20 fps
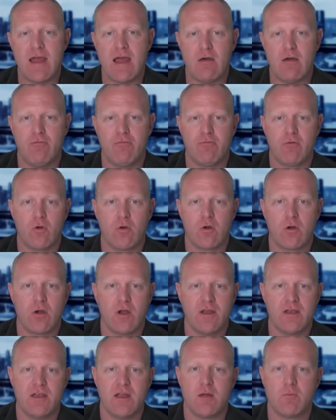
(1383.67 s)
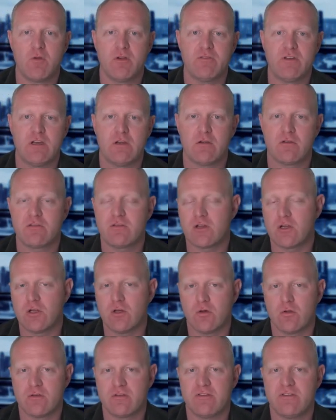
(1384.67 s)
Now, for a number of years,
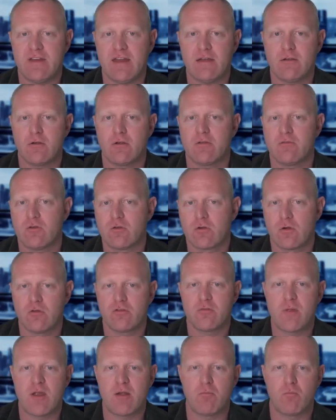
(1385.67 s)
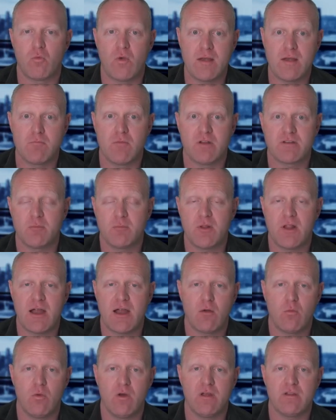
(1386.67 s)
the gold standard of gross rent
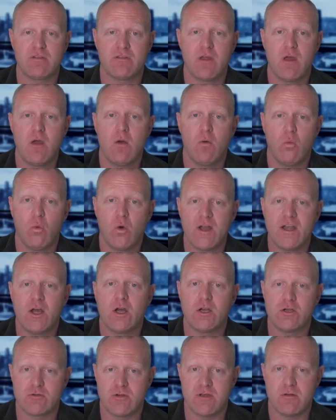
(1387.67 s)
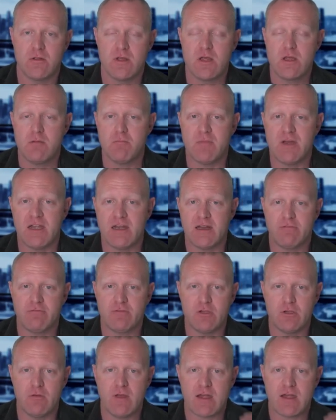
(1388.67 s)
multiplier was 100, meaning
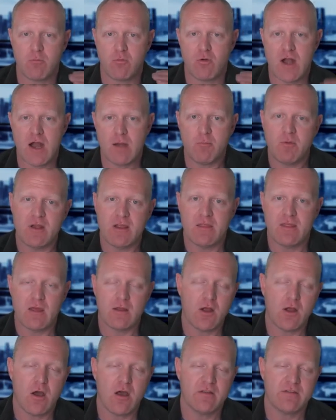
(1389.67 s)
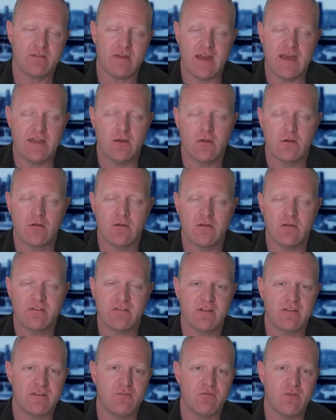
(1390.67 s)
if you had a property that cost
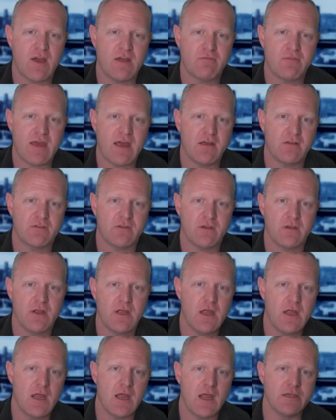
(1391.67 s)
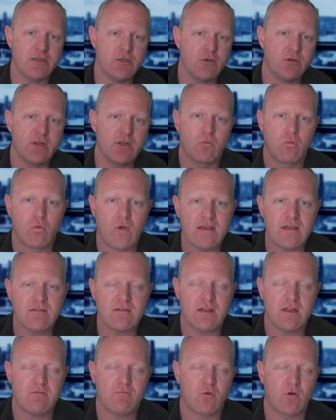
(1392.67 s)
$865,000 and you could
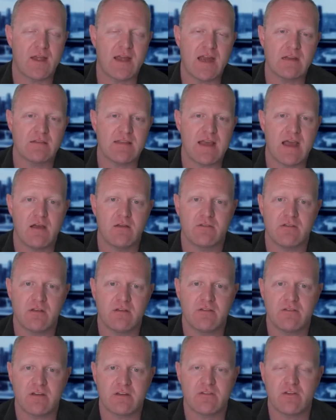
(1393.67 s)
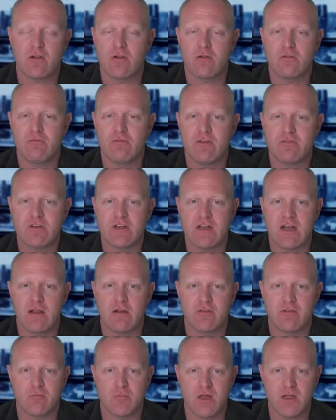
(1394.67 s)
rent it for
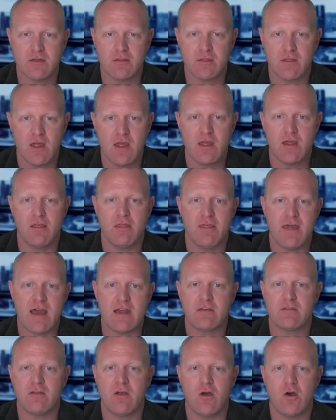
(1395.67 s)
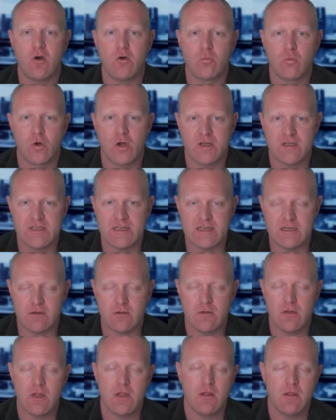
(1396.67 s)
$8,650 a month, that is a home run
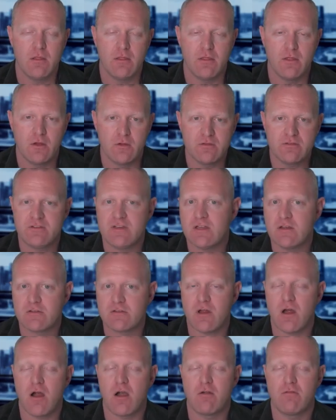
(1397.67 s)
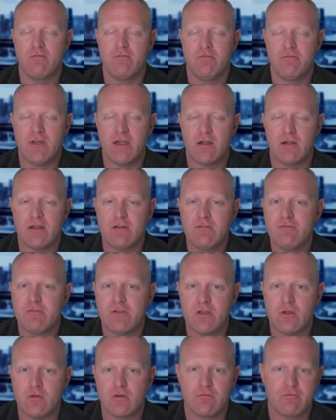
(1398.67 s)
deal. Those deals are very
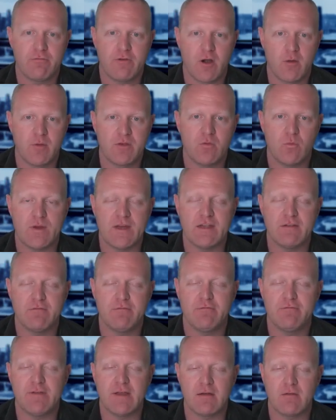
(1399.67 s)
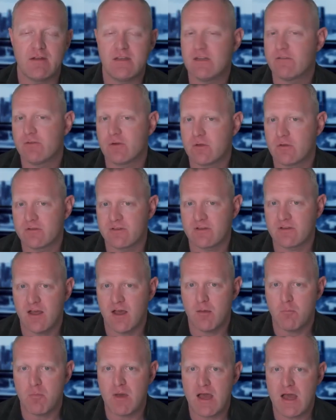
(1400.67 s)
few and far between, very difficult to
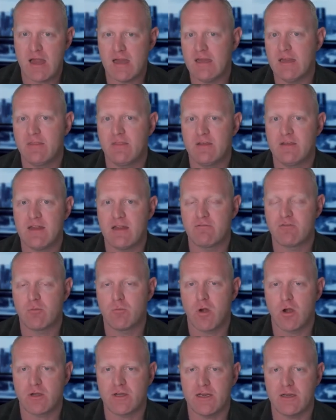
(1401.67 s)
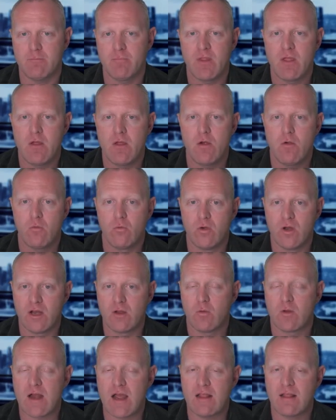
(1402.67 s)
come by in the Denver market.
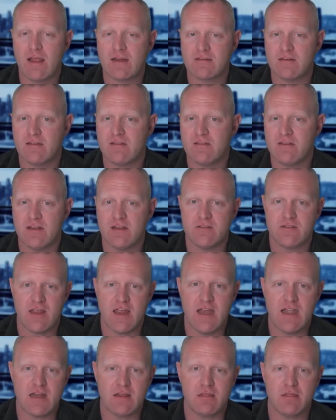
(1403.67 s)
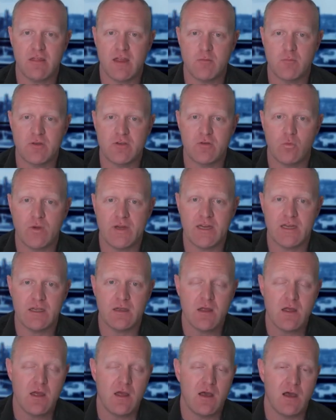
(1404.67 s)
Really what I like to see is anything
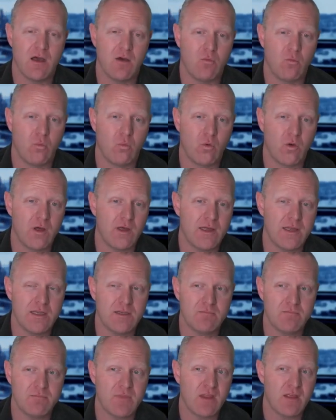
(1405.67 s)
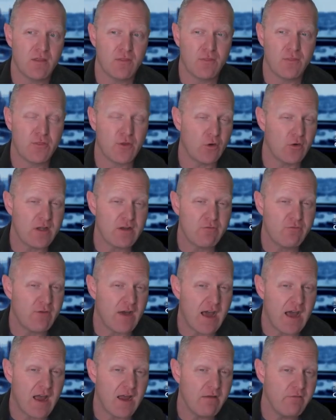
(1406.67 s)
between a
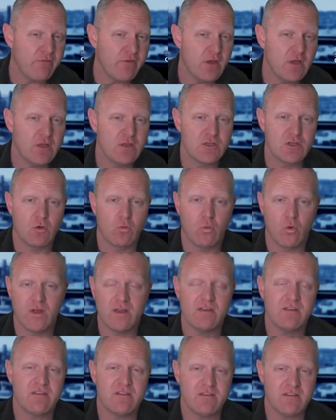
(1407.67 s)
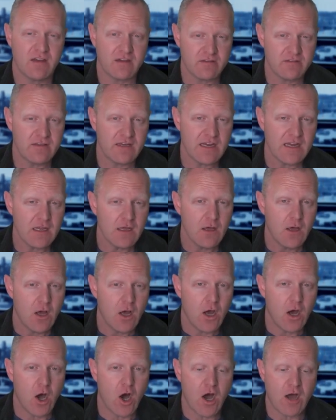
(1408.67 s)
135 to 160
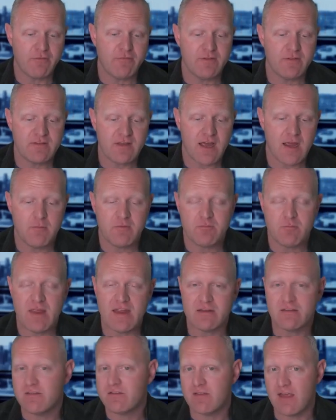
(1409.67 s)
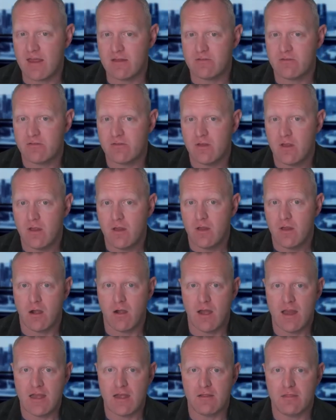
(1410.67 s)
oftentimes makes sense.
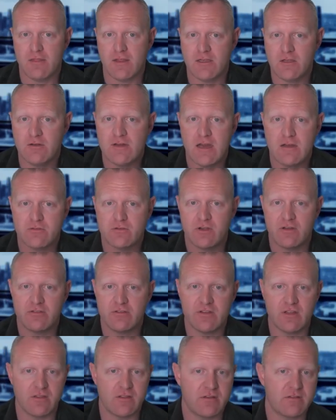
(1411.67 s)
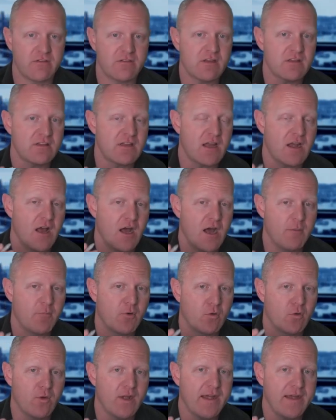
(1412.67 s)
All right, and I think you guys are going to see this is at that
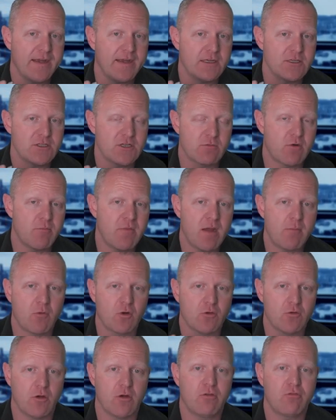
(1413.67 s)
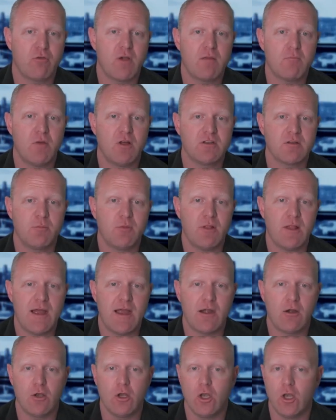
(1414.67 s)
upper range. And remember, gross rent
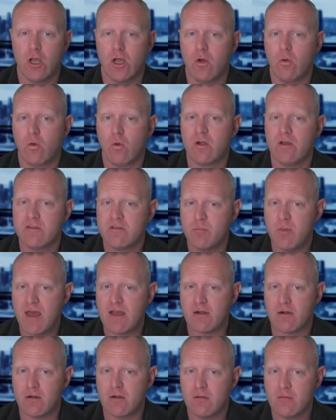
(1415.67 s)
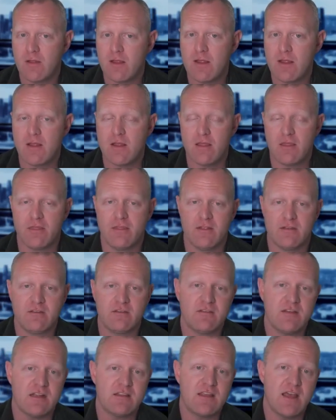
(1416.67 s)
multiplier, lower is better.
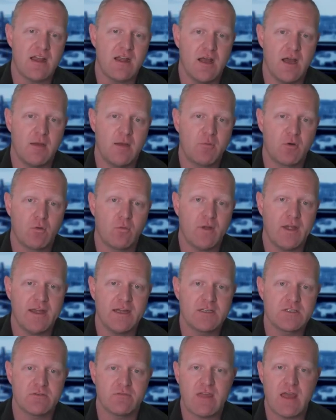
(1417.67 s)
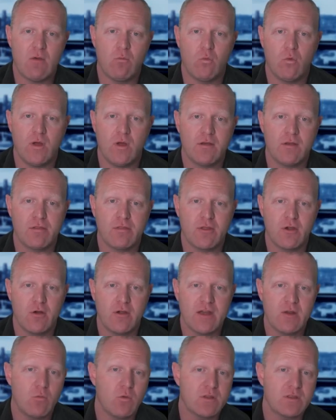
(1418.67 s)
This is at that upper range of that
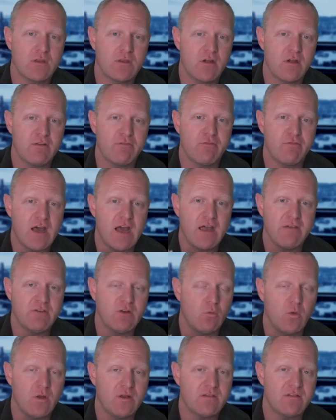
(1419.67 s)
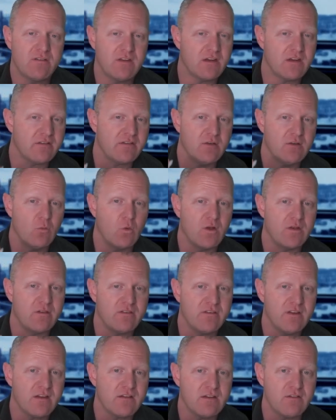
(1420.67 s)
130, 135 to 160,
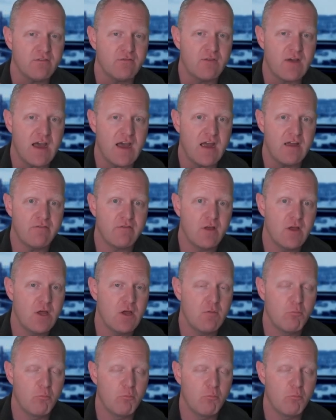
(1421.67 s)
165.